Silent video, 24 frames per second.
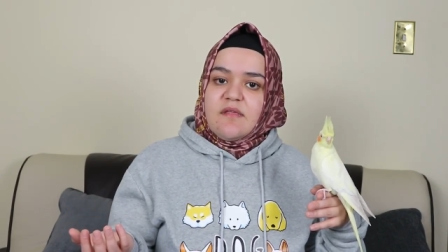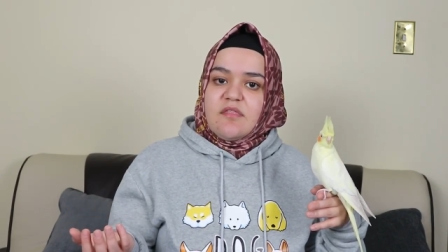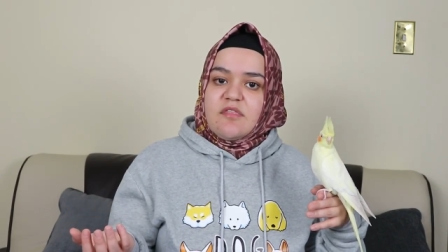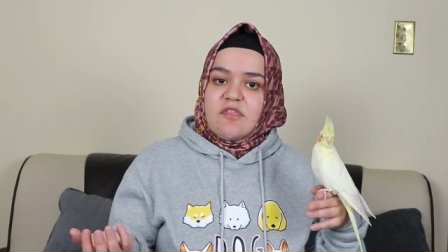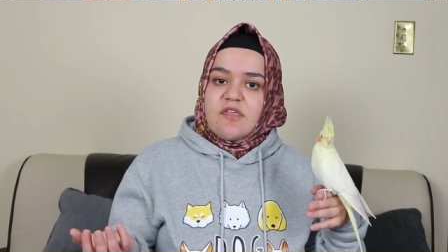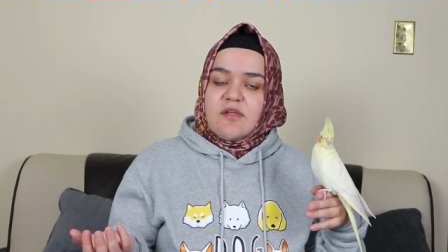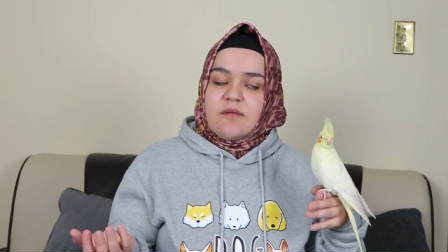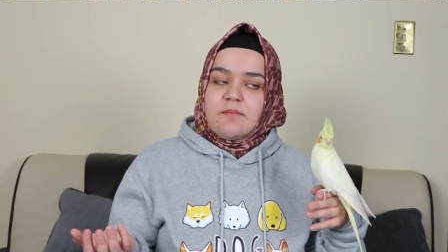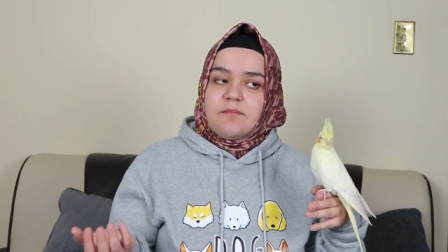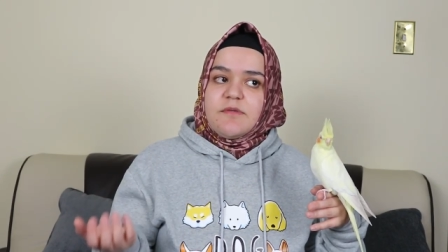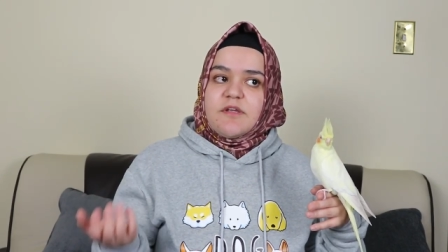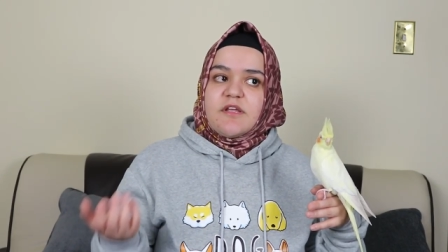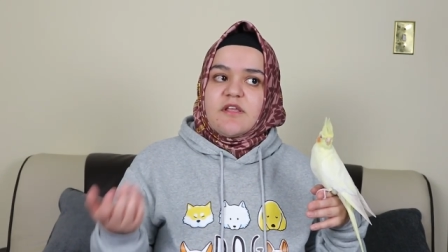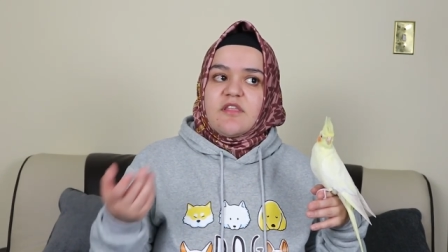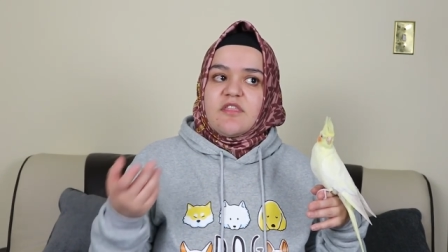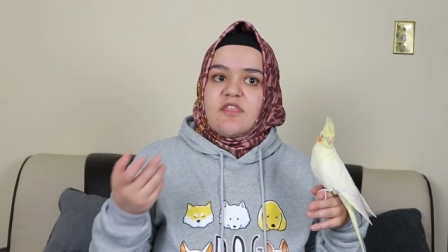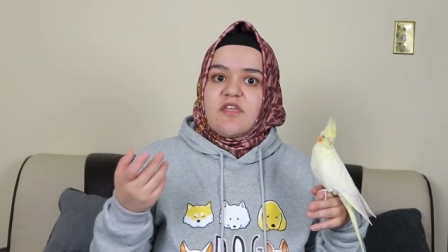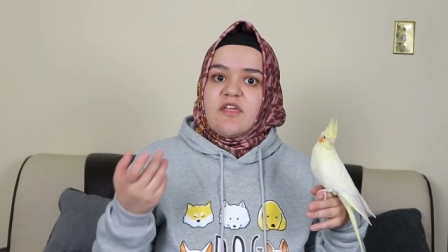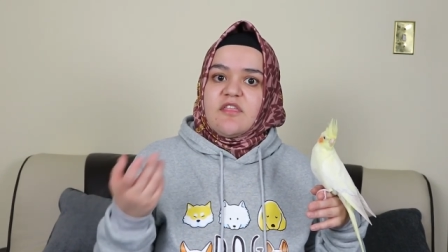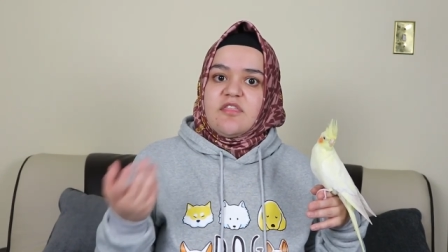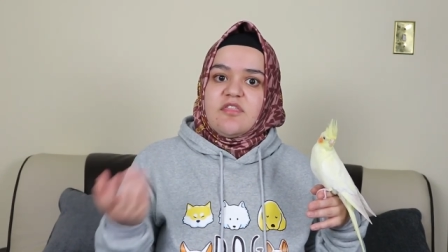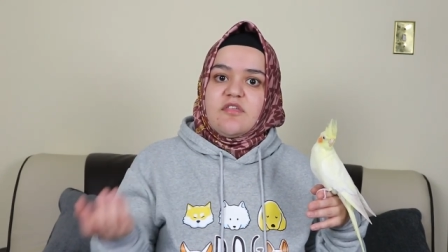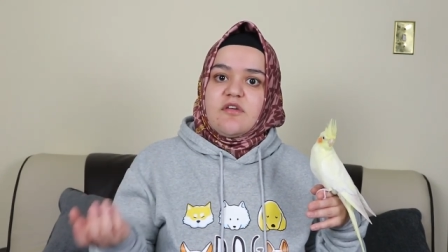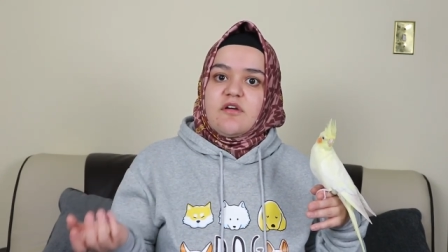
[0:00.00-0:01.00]
isn't because
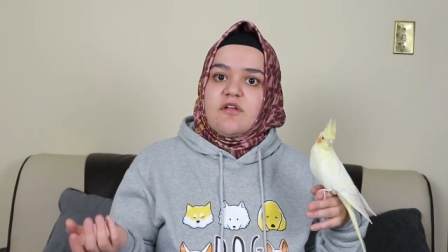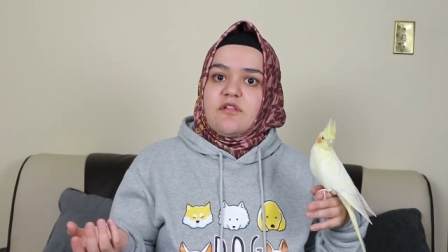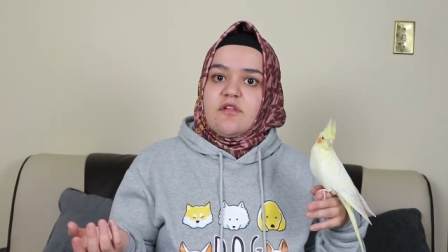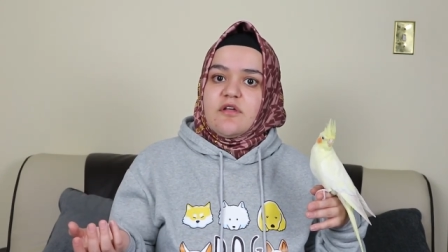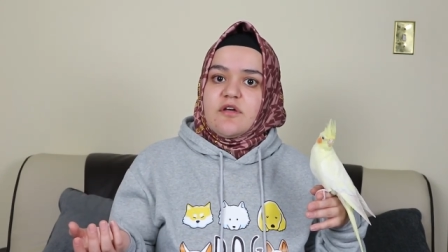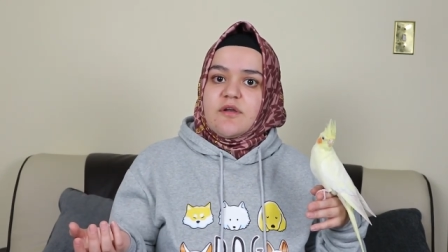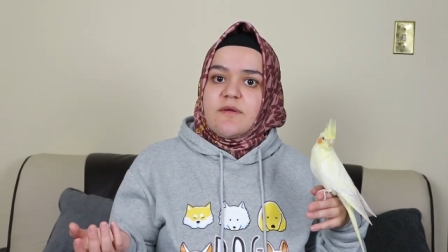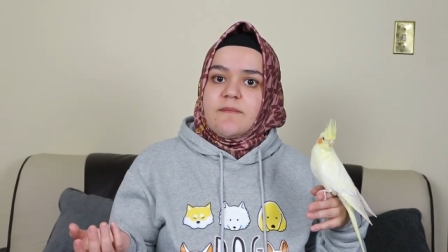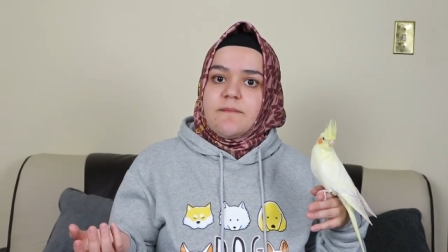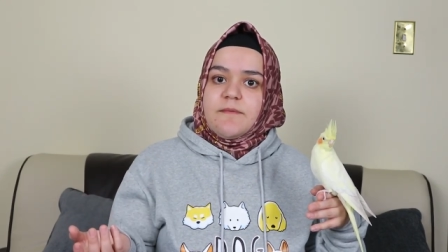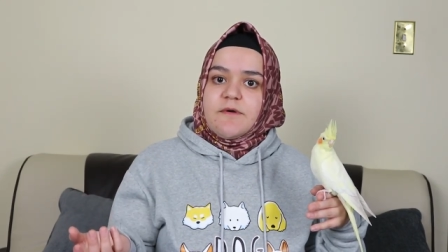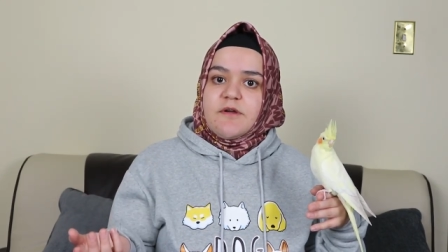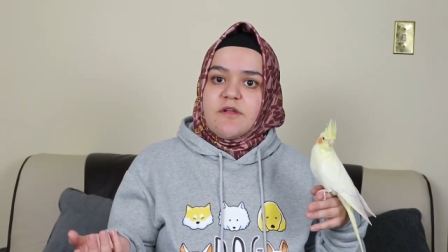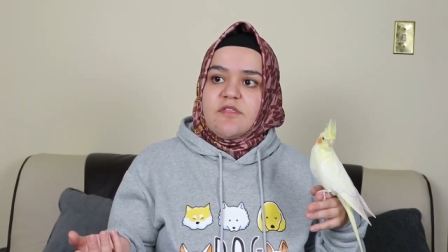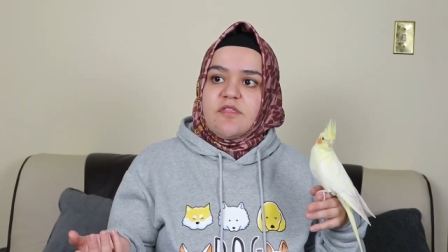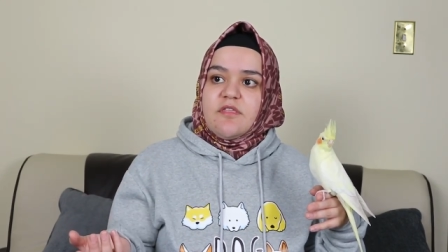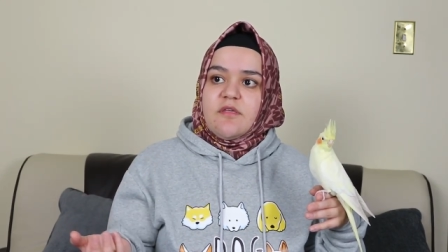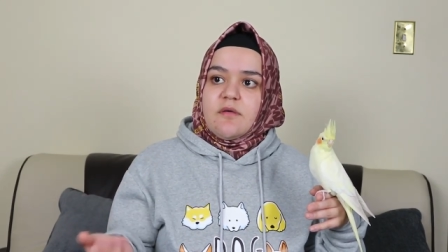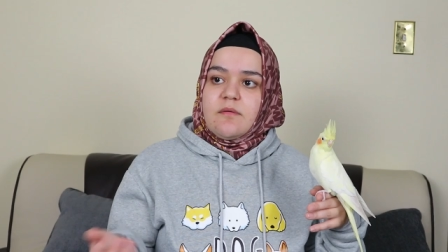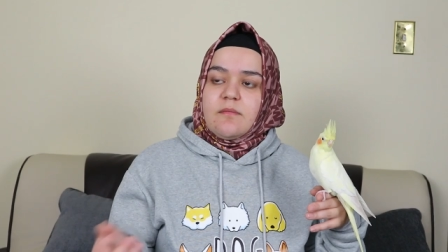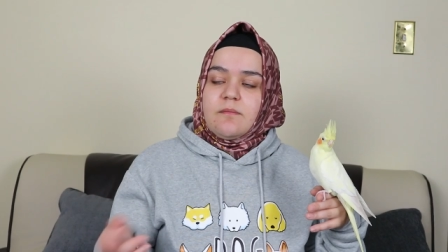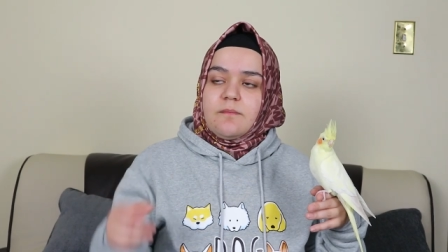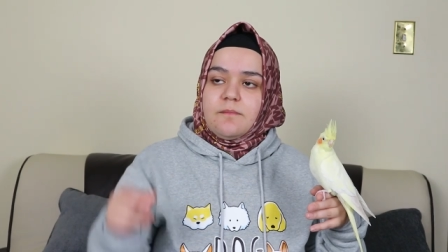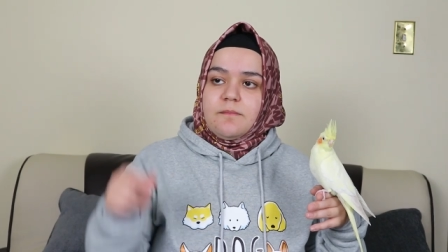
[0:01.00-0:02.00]
i see a lot of
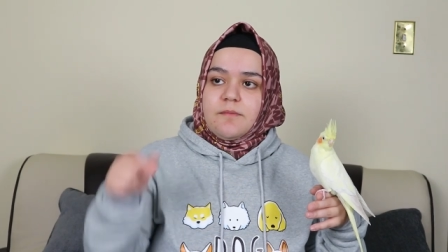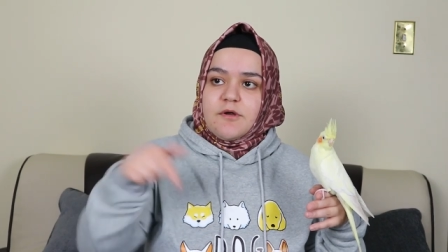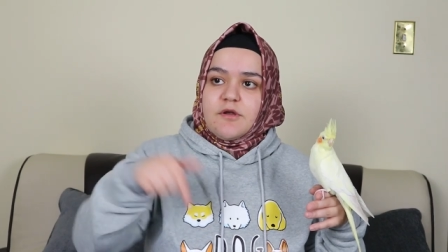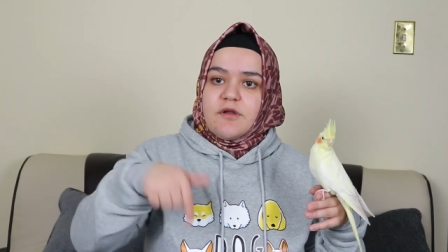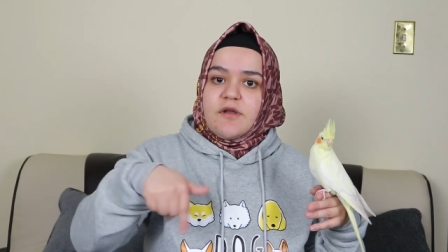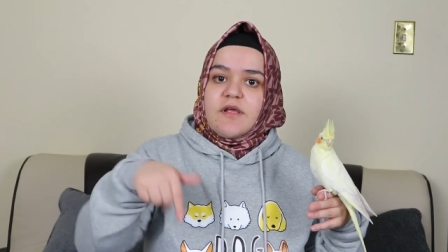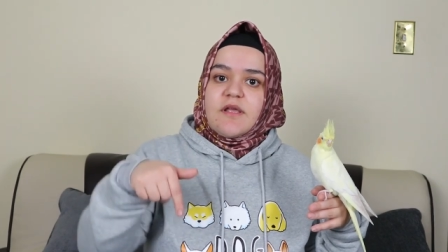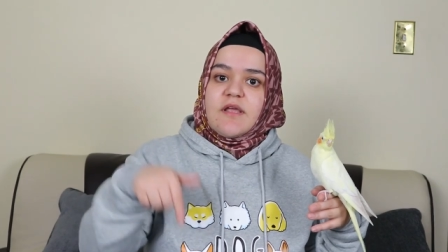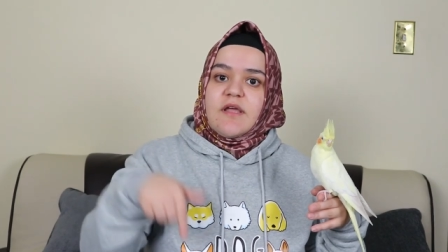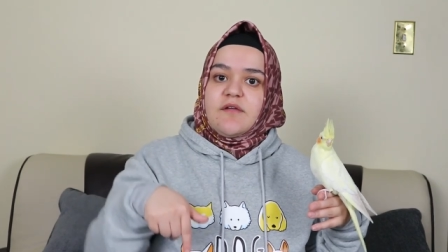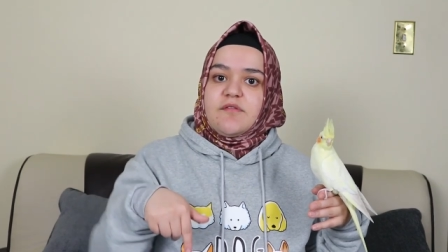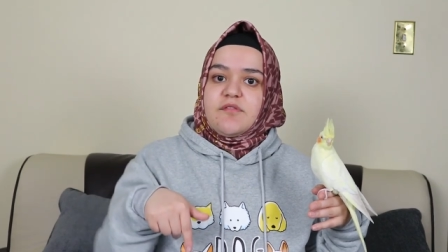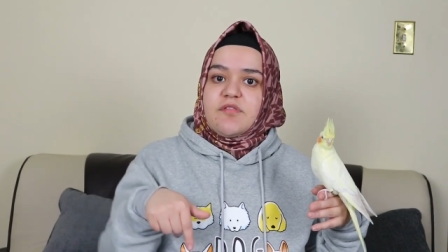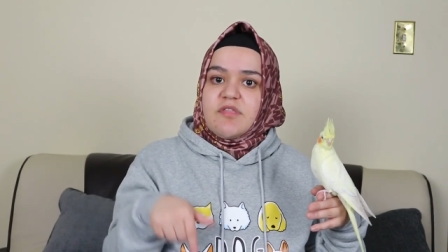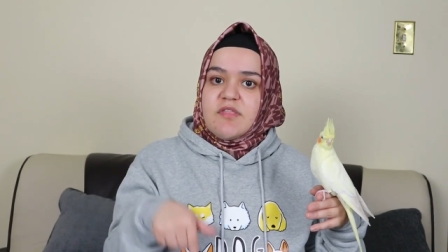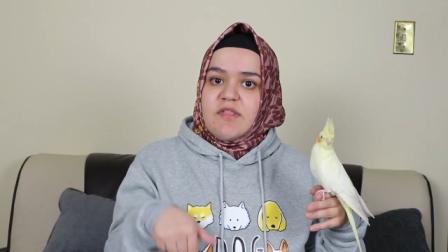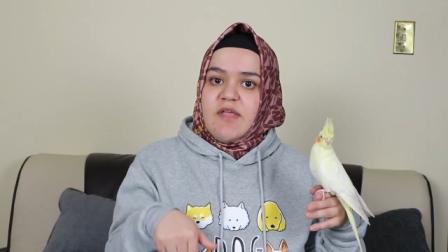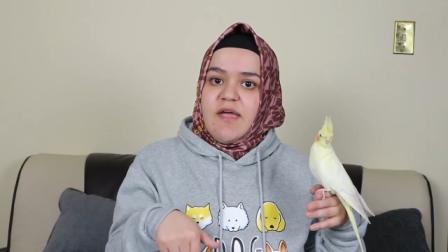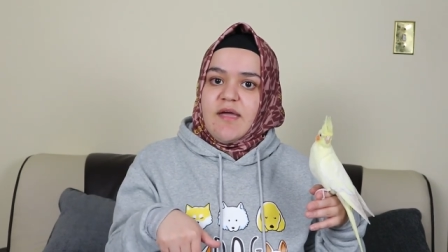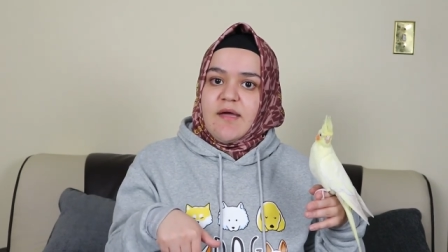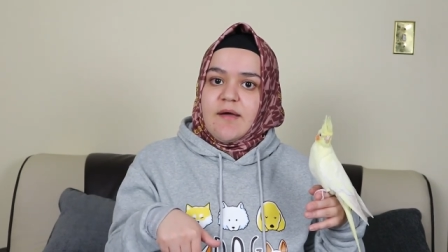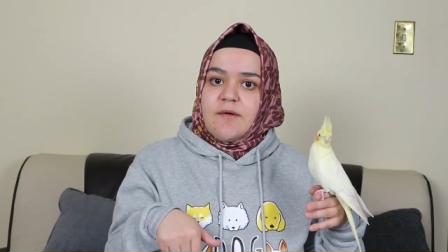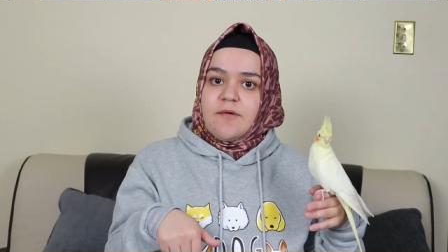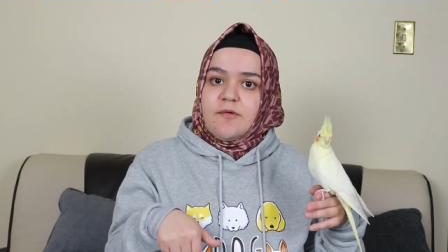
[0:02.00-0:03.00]
bird bird accounts
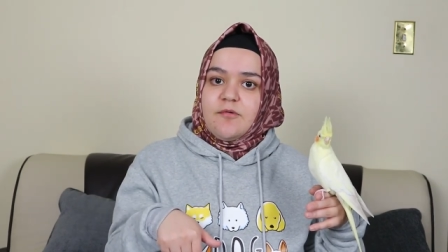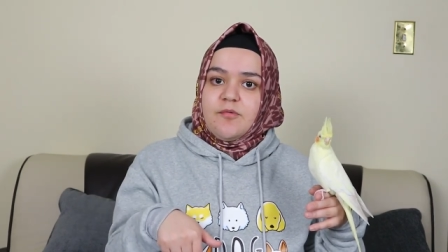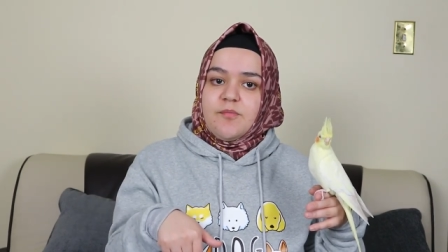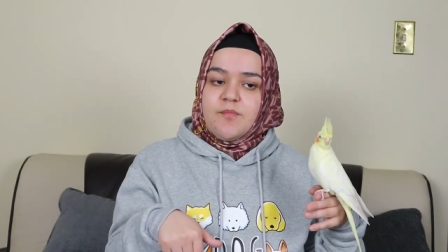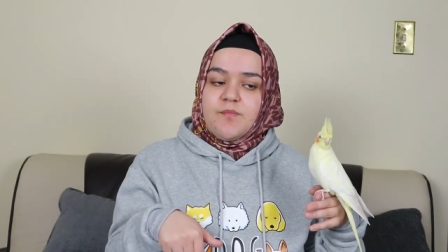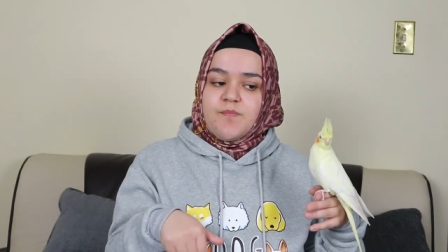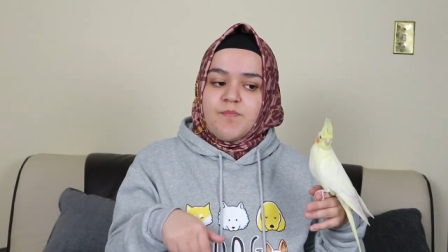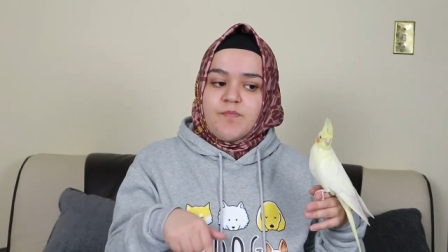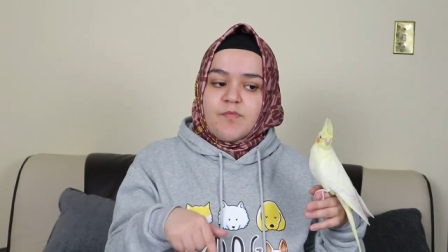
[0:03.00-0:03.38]
now